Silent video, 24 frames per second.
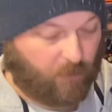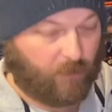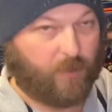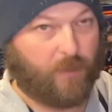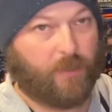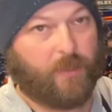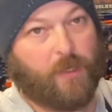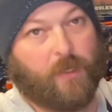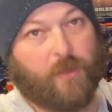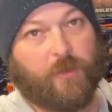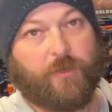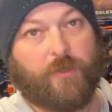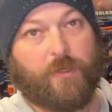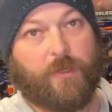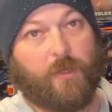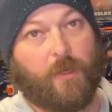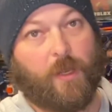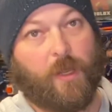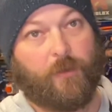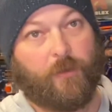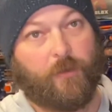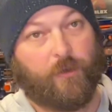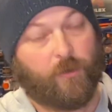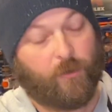it tells you
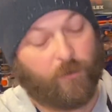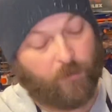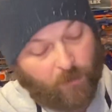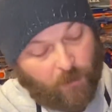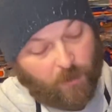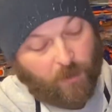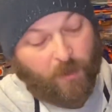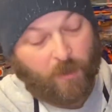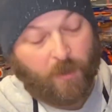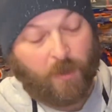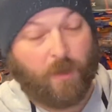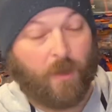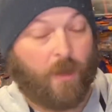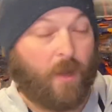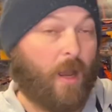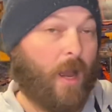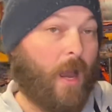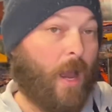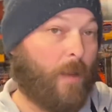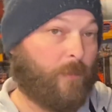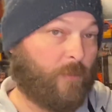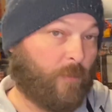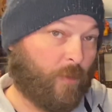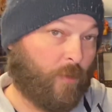not to do.
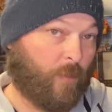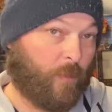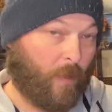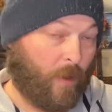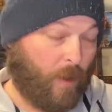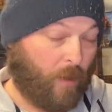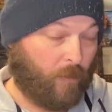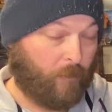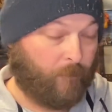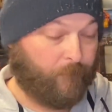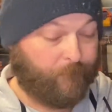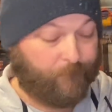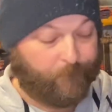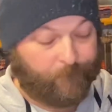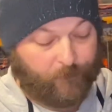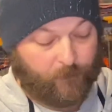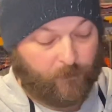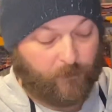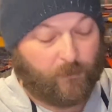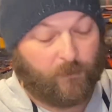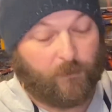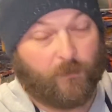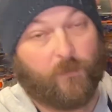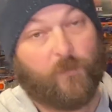I'm going to mod them.
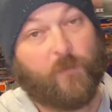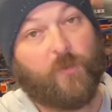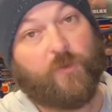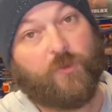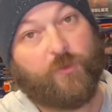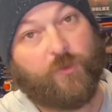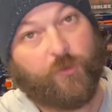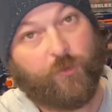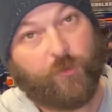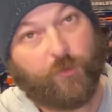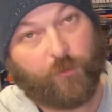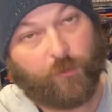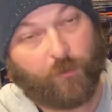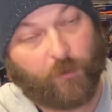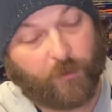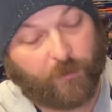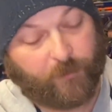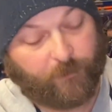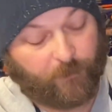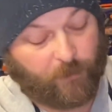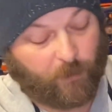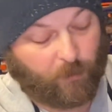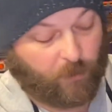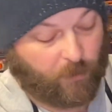This is your choice
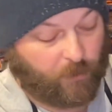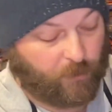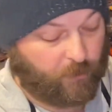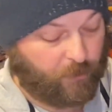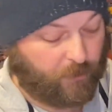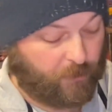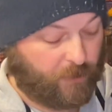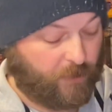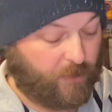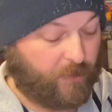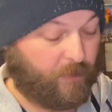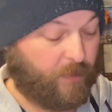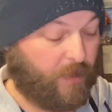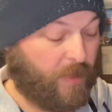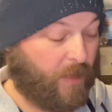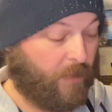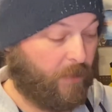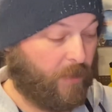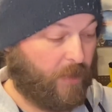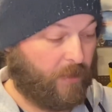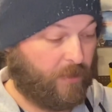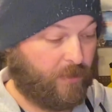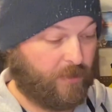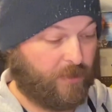if you want to do this. But
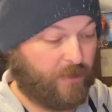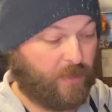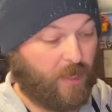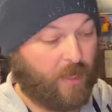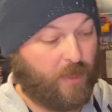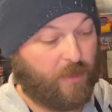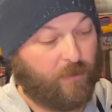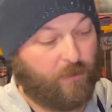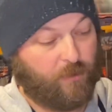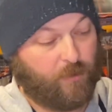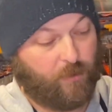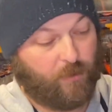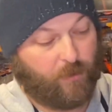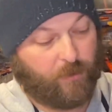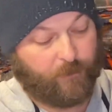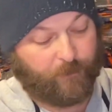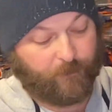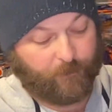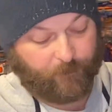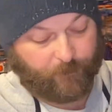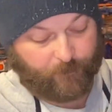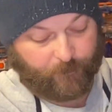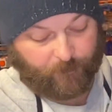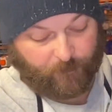anyway, this is how you do it.
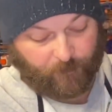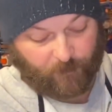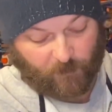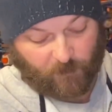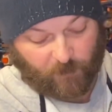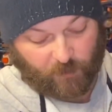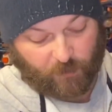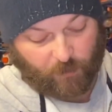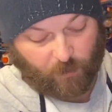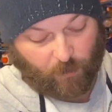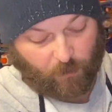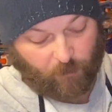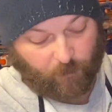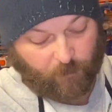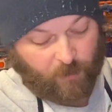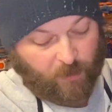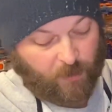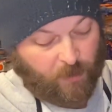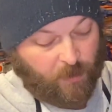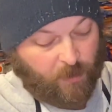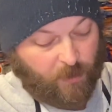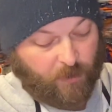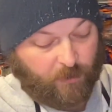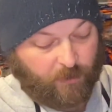So,
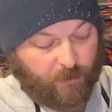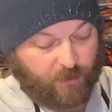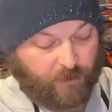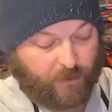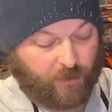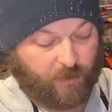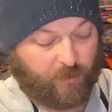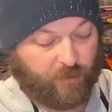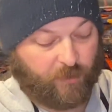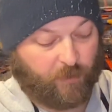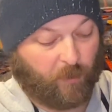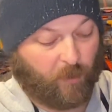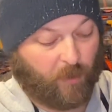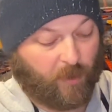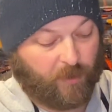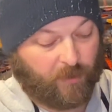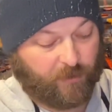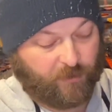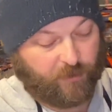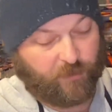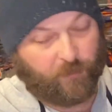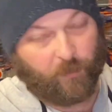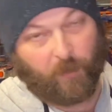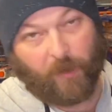there's a
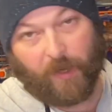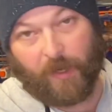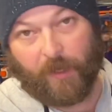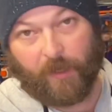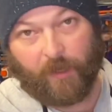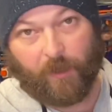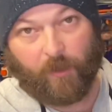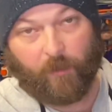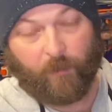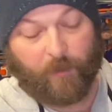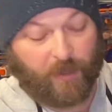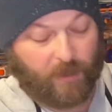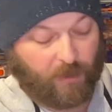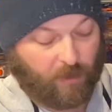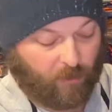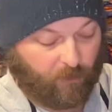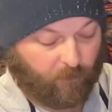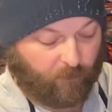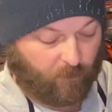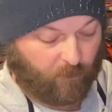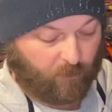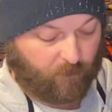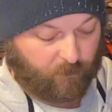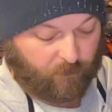spring in here. Be
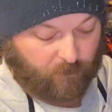careful.